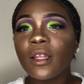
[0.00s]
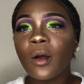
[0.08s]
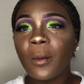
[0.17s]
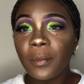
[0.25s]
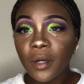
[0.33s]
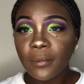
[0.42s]
it
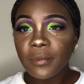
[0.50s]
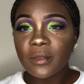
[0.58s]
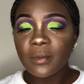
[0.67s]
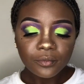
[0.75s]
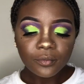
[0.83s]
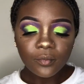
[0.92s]
on purpose.
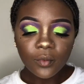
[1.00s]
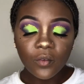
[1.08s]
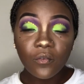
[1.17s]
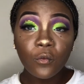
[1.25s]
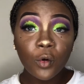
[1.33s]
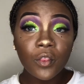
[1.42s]

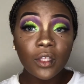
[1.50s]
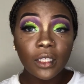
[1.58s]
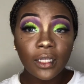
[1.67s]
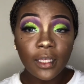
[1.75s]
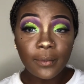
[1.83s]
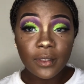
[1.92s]
For the
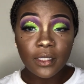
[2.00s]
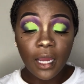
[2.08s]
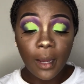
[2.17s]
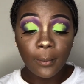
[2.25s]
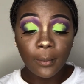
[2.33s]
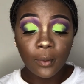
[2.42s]
lips,
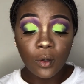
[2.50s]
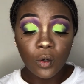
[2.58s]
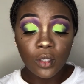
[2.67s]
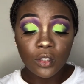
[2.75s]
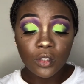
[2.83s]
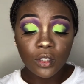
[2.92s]
I'm
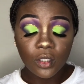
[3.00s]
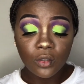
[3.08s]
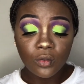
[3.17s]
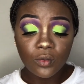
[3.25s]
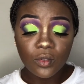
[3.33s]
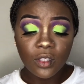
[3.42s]
going to
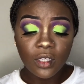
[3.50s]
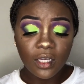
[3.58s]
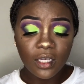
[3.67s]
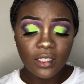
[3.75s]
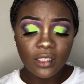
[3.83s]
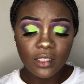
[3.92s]
use the
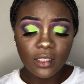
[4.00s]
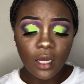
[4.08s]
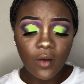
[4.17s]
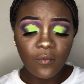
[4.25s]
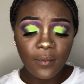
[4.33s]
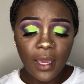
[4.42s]
NYX
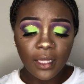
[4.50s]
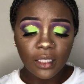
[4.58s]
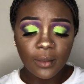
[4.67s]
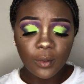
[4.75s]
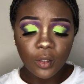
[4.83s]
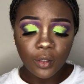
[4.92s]
Soft Matte
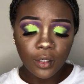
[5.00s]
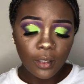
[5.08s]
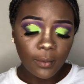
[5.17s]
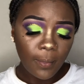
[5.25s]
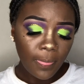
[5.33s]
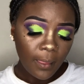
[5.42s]
Lip Cream